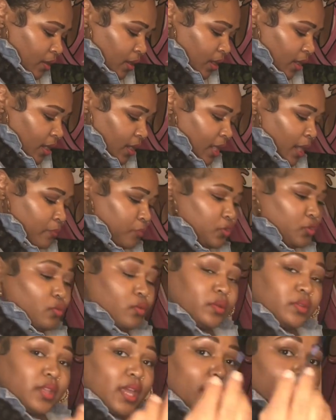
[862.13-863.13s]
And I'm
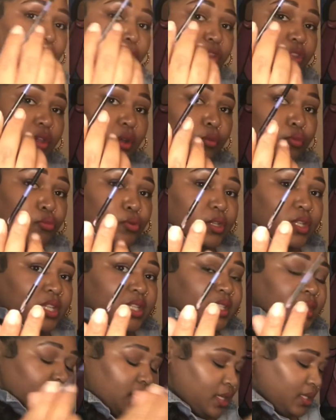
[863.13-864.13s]
doing that with a
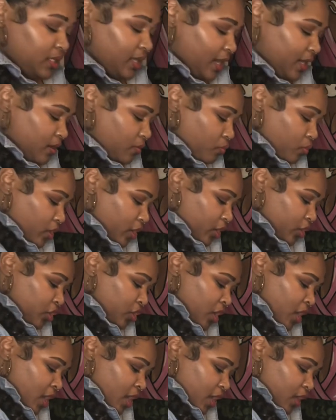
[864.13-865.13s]
really teeny tiny
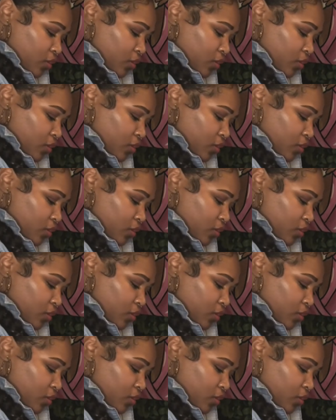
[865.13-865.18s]
brush.